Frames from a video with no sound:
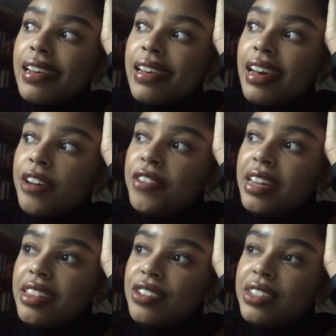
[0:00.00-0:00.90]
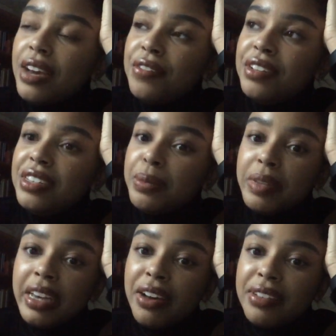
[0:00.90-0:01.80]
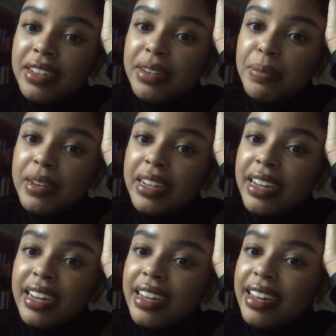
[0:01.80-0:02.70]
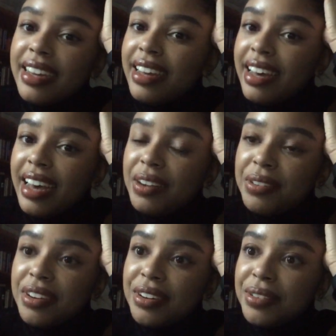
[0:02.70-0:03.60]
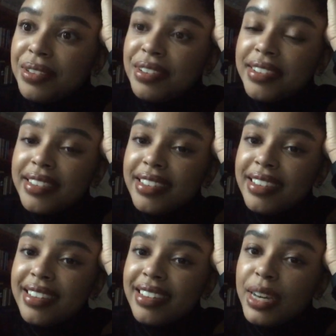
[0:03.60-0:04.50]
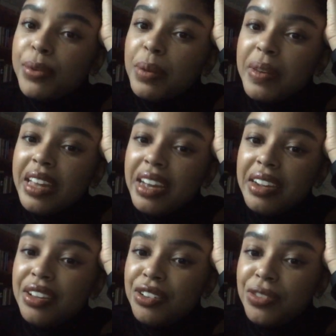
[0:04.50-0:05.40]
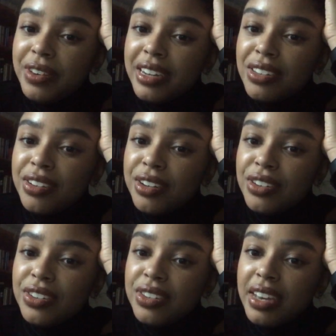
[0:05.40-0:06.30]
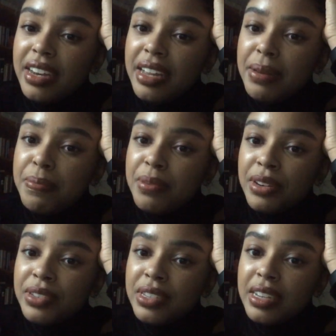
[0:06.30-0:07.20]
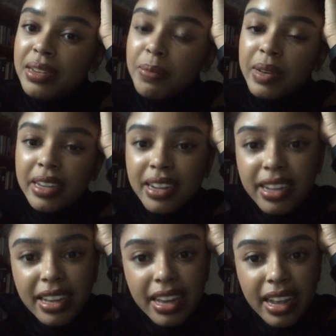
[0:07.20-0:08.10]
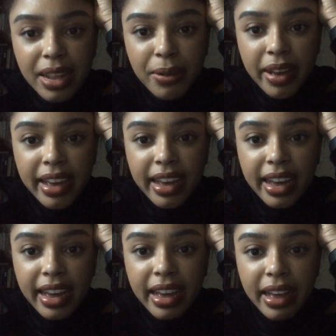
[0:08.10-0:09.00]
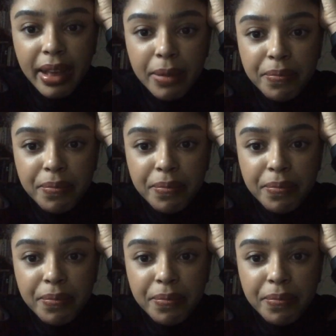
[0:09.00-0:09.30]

I feel like there's definitely something out there, but I don't know. Like, would it be, like, another director or just any person? But anyway, how